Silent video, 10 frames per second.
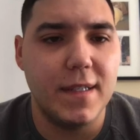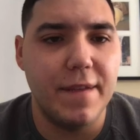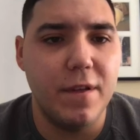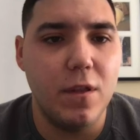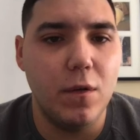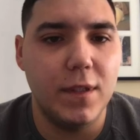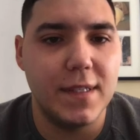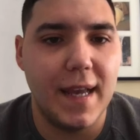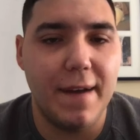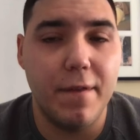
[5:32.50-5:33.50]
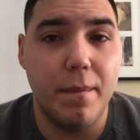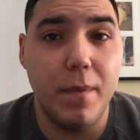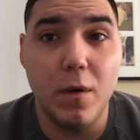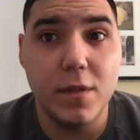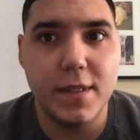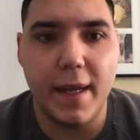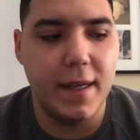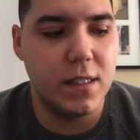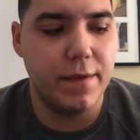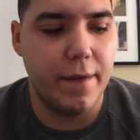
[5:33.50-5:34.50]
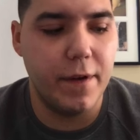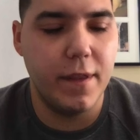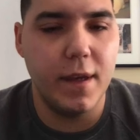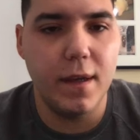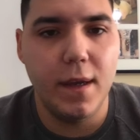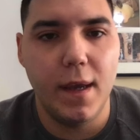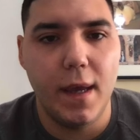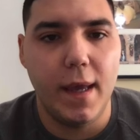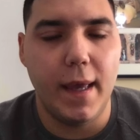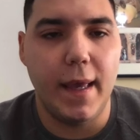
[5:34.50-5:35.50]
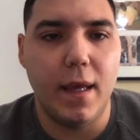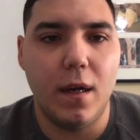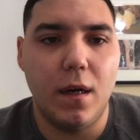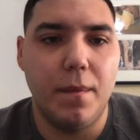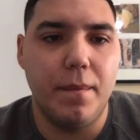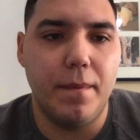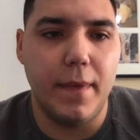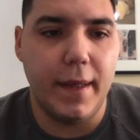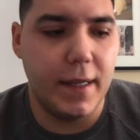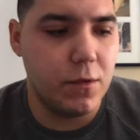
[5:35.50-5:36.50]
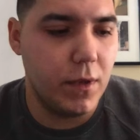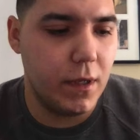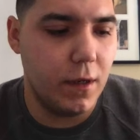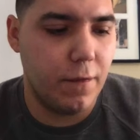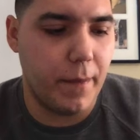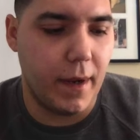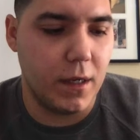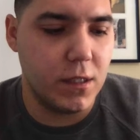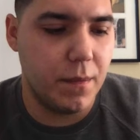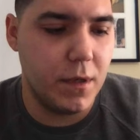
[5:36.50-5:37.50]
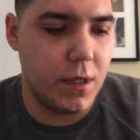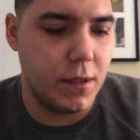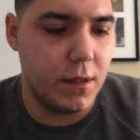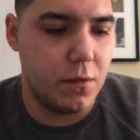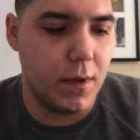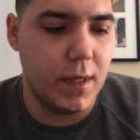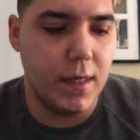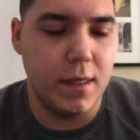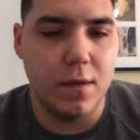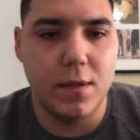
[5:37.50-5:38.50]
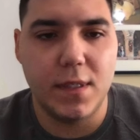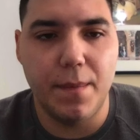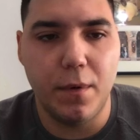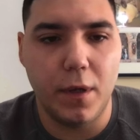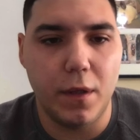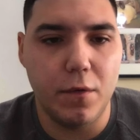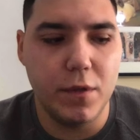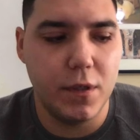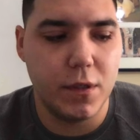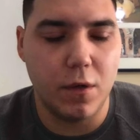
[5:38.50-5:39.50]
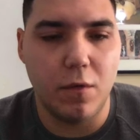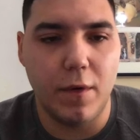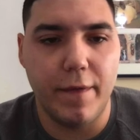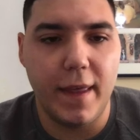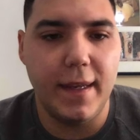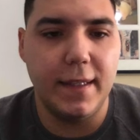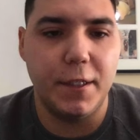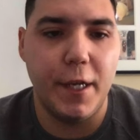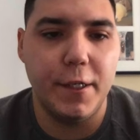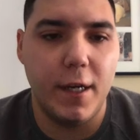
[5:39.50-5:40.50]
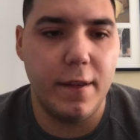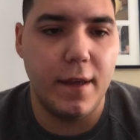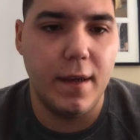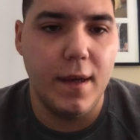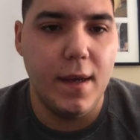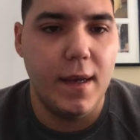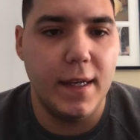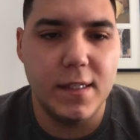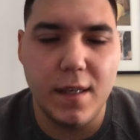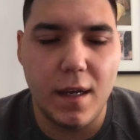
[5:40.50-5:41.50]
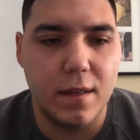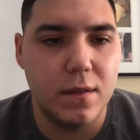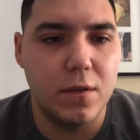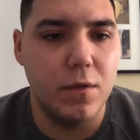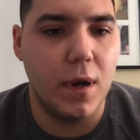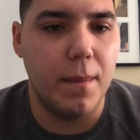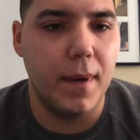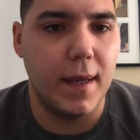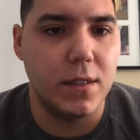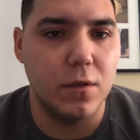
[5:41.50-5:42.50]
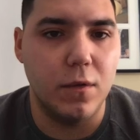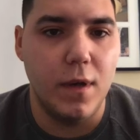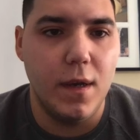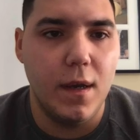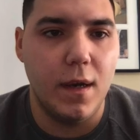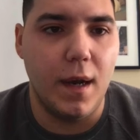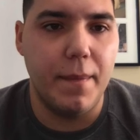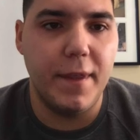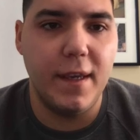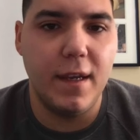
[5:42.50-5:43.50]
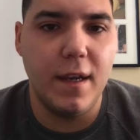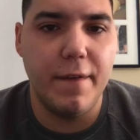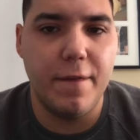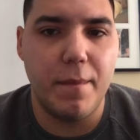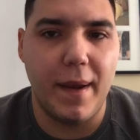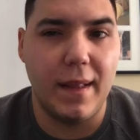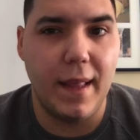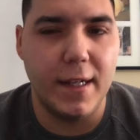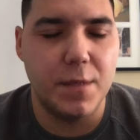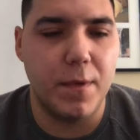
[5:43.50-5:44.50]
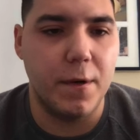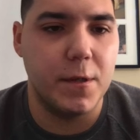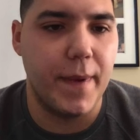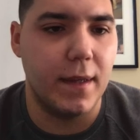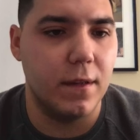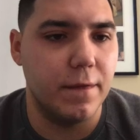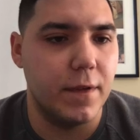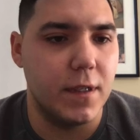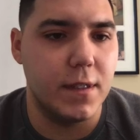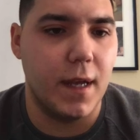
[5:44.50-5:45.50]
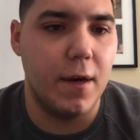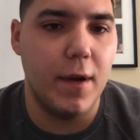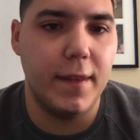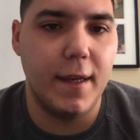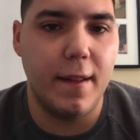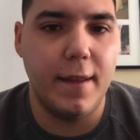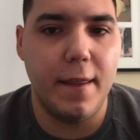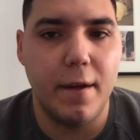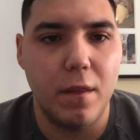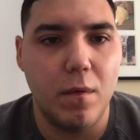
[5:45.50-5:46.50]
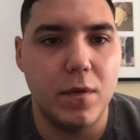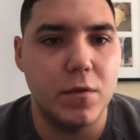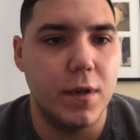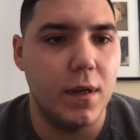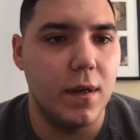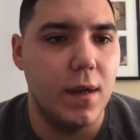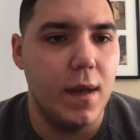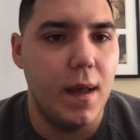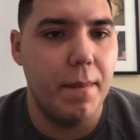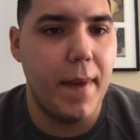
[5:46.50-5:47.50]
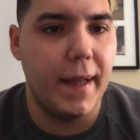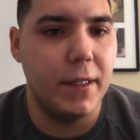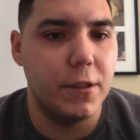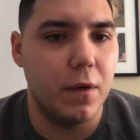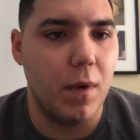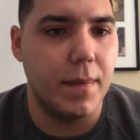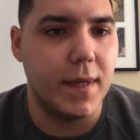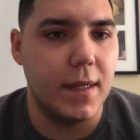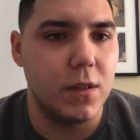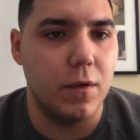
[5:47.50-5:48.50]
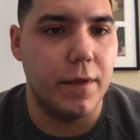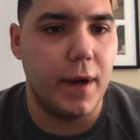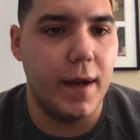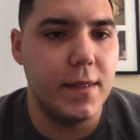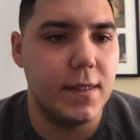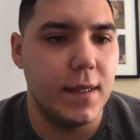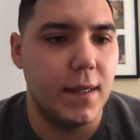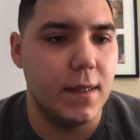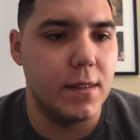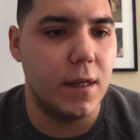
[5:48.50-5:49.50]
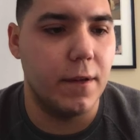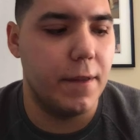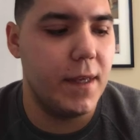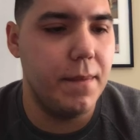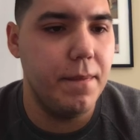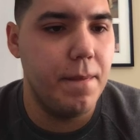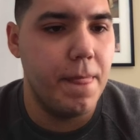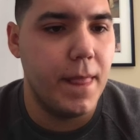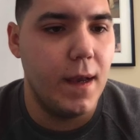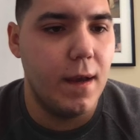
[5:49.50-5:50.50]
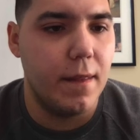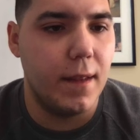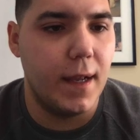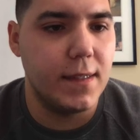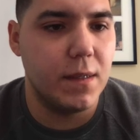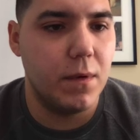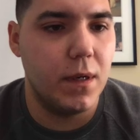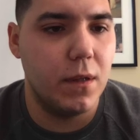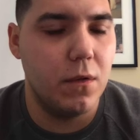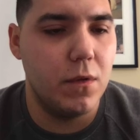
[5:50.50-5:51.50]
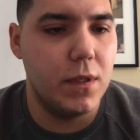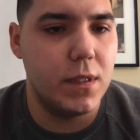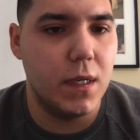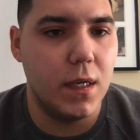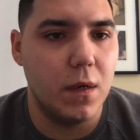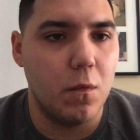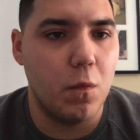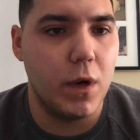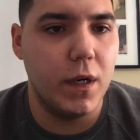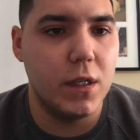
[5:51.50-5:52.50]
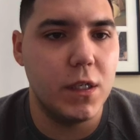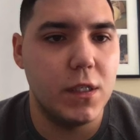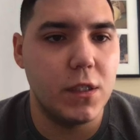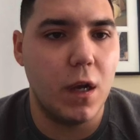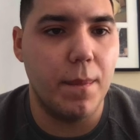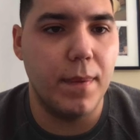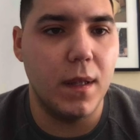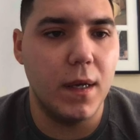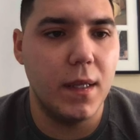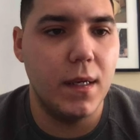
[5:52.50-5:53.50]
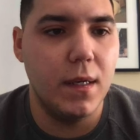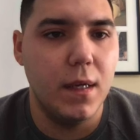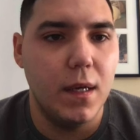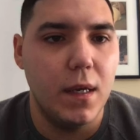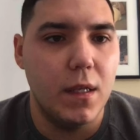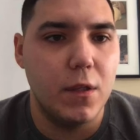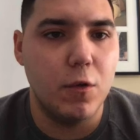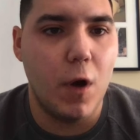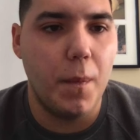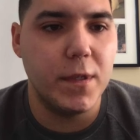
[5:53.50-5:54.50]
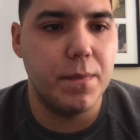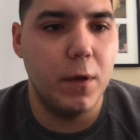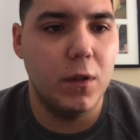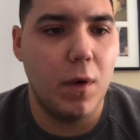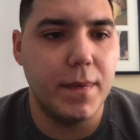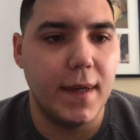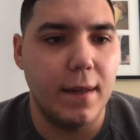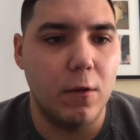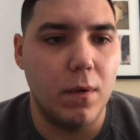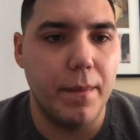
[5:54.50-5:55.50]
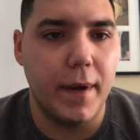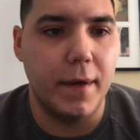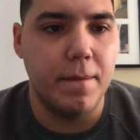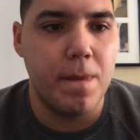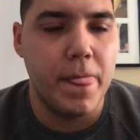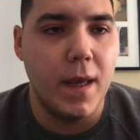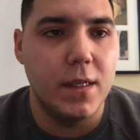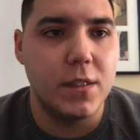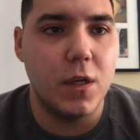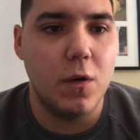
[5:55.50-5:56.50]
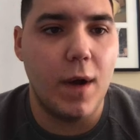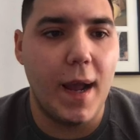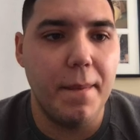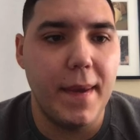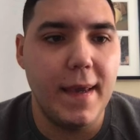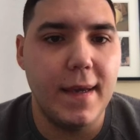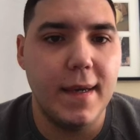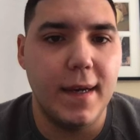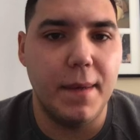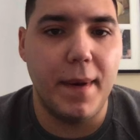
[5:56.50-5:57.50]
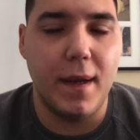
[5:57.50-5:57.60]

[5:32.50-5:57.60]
even though it doesn't have the most settings of everything, it is really good for my customers because it's really simple to use. So if they need to change anything, it's not too complex. So I'm thinking of it from my client's perspective because I know at the end of the day, they're the ones who's gonna manage their website. So there it is, install the theme. The next thing we're gonna do is we're gonna install a plugin to help us build the website a little bit better. So I make my